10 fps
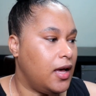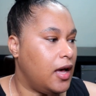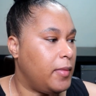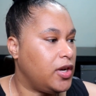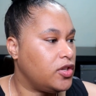
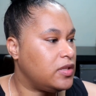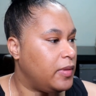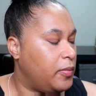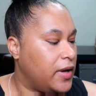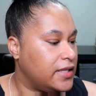I know some
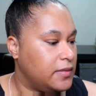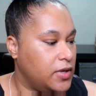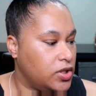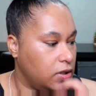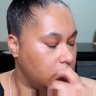people had some
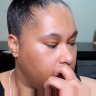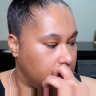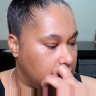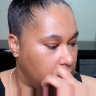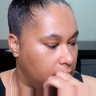issues with
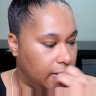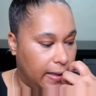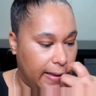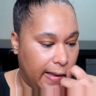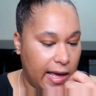some of
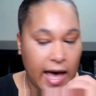the